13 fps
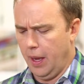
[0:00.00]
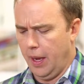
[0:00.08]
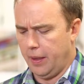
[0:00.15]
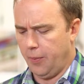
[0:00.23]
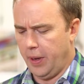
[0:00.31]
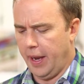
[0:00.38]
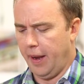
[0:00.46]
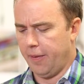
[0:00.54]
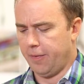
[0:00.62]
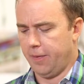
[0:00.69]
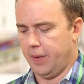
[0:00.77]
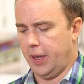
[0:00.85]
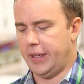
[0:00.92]
And then we
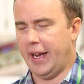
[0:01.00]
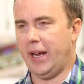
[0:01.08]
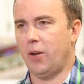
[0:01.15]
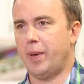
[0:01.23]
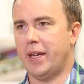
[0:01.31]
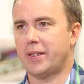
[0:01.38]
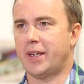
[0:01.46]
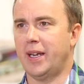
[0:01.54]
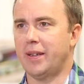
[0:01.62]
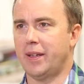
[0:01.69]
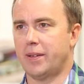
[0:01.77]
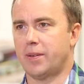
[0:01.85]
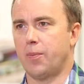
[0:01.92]
have a diode-based
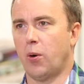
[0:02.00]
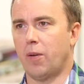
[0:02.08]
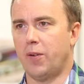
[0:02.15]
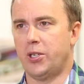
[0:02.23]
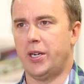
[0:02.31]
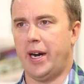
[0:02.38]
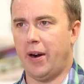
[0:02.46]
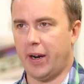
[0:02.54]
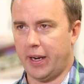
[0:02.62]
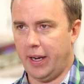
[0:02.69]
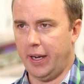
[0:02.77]
kit that's more of a generic